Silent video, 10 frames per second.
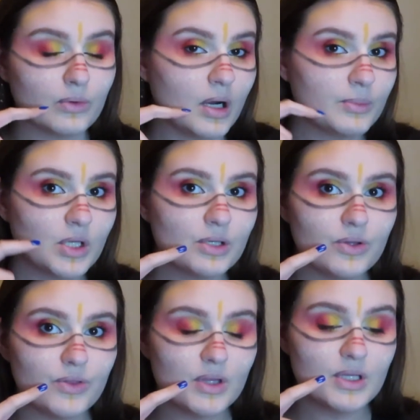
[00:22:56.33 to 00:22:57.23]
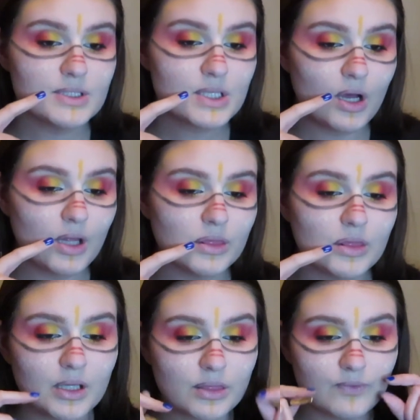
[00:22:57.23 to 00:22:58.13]
I'm gonna do these on
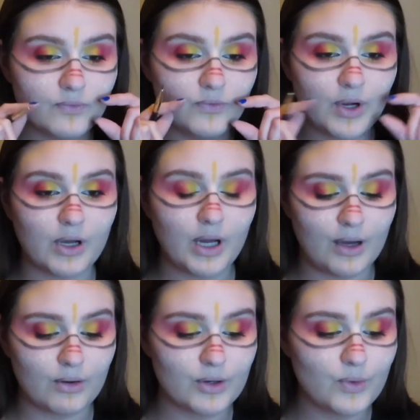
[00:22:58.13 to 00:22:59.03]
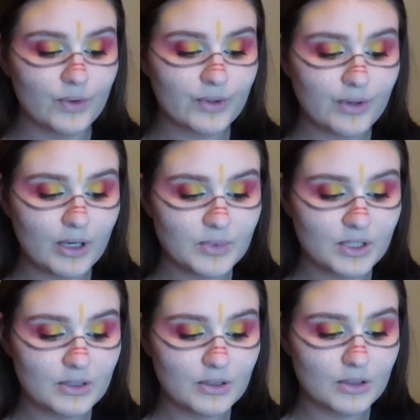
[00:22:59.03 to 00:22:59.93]
like the very outer corner. I'm
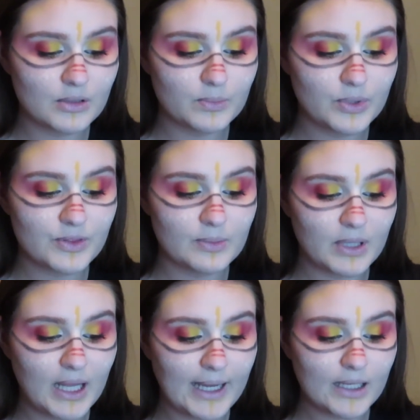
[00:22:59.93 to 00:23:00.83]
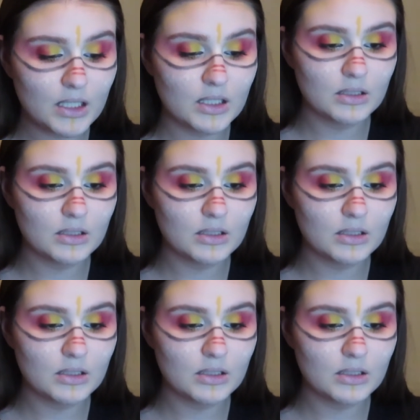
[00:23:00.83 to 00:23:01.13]
gonna put the black.